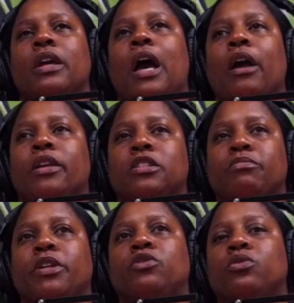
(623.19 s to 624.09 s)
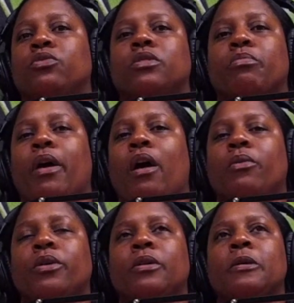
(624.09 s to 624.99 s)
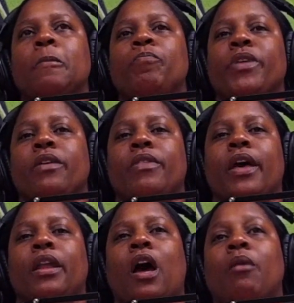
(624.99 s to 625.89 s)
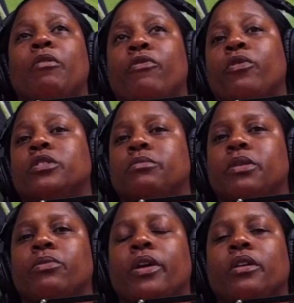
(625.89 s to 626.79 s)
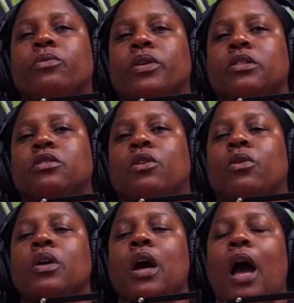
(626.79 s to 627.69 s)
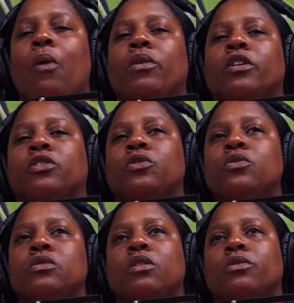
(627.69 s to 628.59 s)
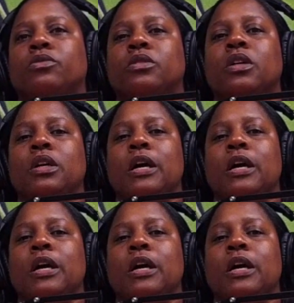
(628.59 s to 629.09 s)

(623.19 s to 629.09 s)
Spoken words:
I can speak truth to power, and that I'm a force to be reckoned with. So I want to use those